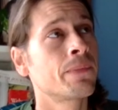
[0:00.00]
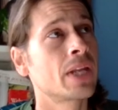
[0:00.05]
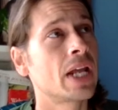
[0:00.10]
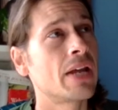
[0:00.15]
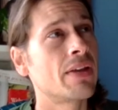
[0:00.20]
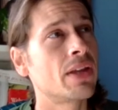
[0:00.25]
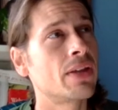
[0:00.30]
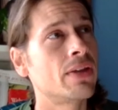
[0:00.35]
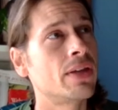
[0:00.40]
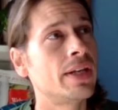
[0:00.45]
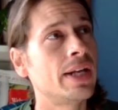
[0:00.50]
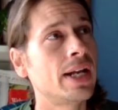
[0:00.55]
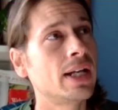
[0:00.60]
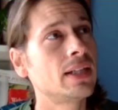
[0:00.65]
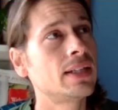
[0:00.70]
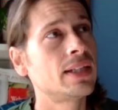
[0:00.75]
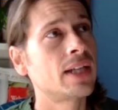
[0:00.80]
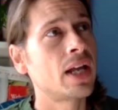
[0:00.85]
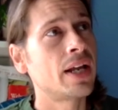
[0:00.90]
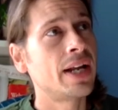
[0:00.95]
And then the next
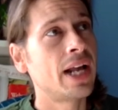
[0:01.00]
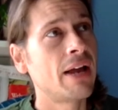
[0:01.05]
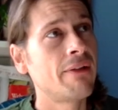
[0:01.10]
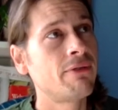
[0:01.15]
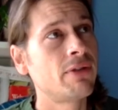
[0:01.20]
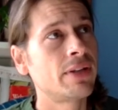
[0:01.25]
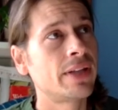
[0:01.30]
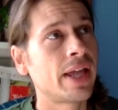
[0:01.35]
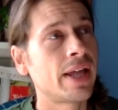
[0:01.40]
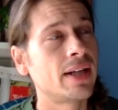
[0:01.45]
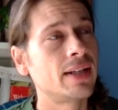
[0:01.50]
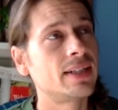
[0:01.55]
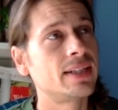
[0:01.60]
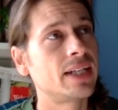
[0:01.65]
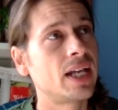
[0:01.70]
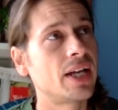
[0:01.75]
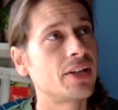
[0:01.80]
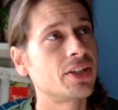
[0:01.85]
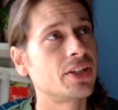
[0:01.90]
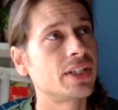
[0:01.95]
sign after that is
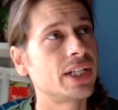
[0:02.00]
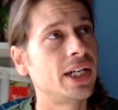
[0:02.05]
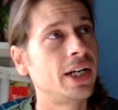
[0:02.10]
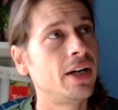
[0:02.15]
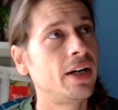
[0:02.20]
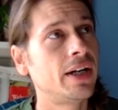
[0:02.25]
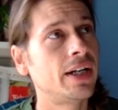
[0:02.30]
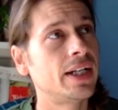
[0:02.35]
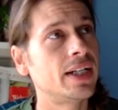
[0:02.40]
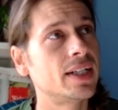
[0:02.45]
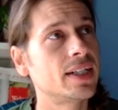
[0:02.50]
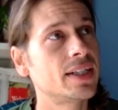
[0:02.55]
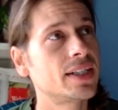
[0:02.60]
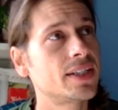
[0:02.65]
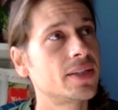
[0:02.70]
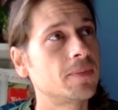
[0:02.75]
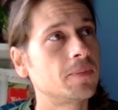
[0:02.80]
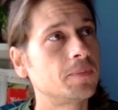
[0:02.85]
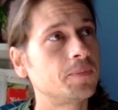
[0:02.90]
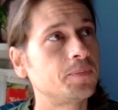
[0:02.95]
Sagittarius,